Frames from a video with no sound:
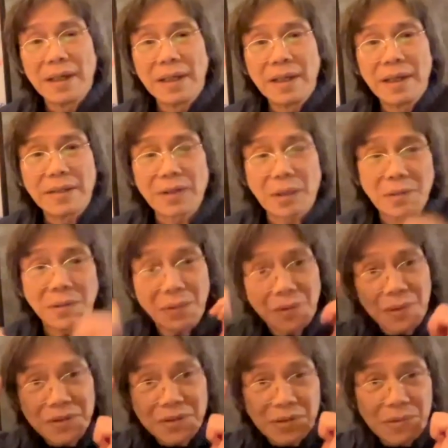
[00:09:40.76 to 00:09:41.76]
So
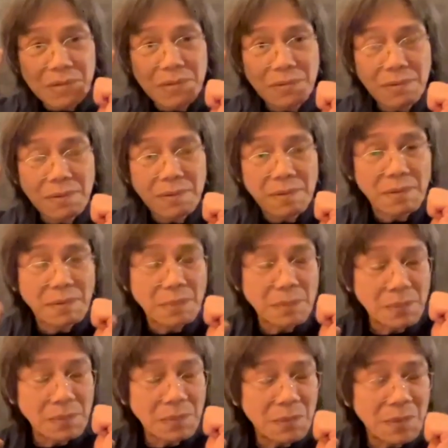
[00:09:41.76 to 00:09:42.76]
also,
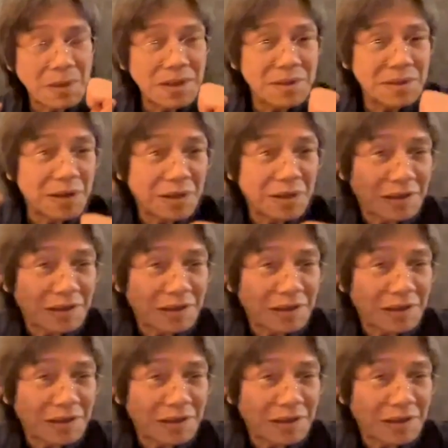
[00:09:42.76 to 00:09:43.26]
when you